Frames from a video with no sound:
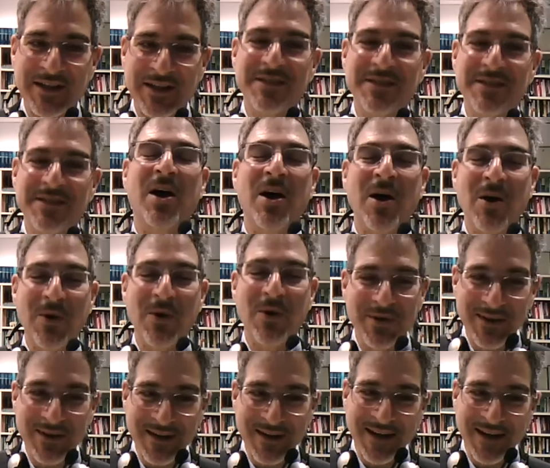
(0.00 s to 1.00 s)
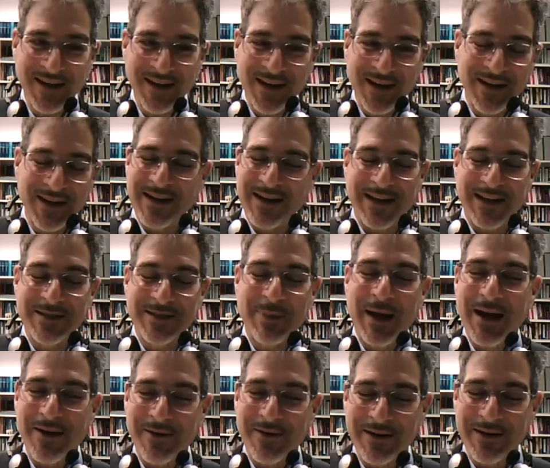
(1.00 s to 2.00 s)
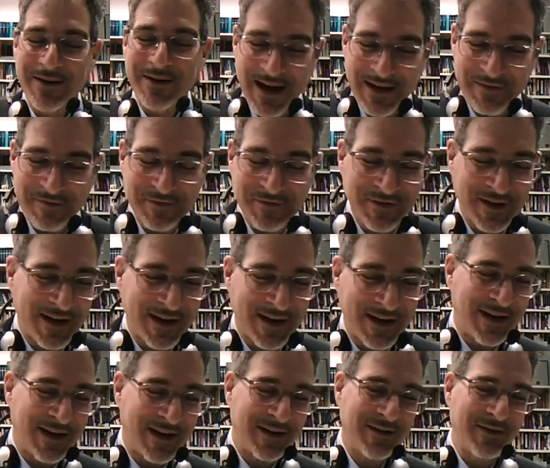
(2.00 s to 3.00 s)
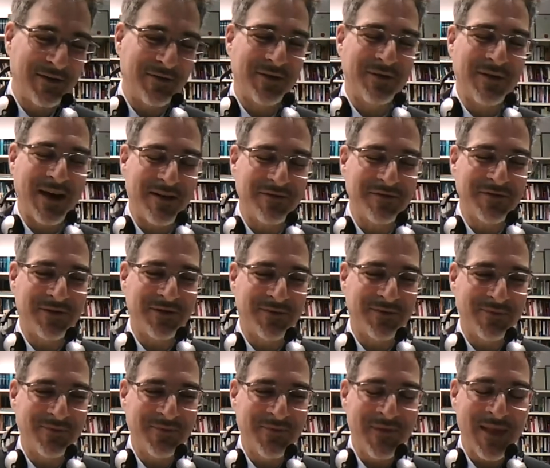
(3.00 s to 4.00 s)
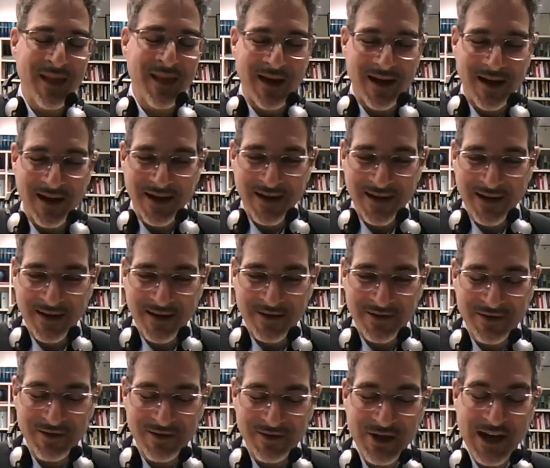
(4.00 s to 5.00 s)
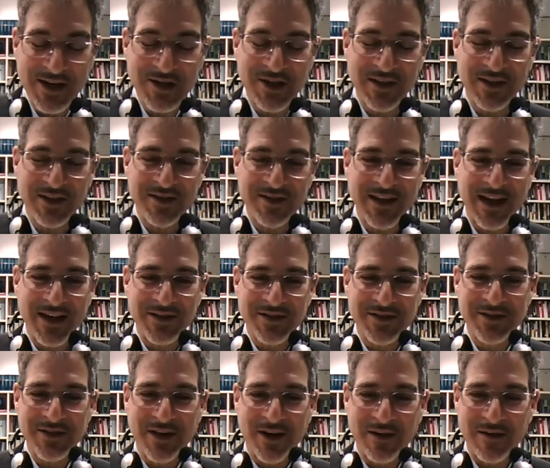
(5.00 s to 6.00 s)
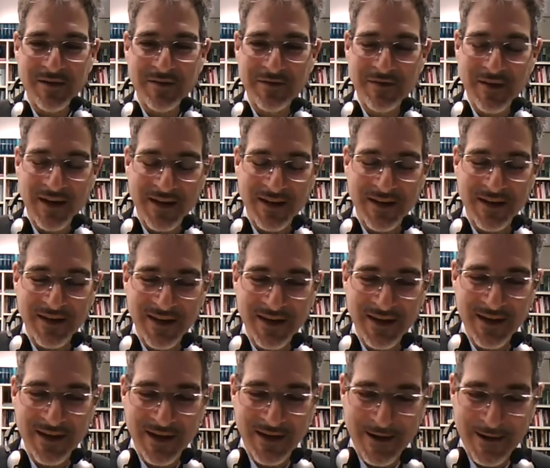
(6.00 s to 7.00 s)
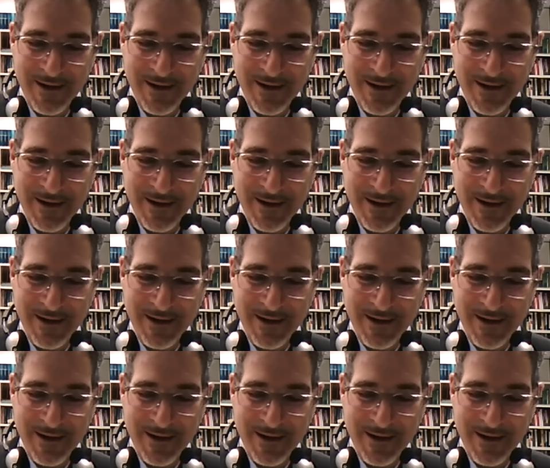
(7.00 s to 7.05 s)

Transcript: its own next paragraph, after changing the status of the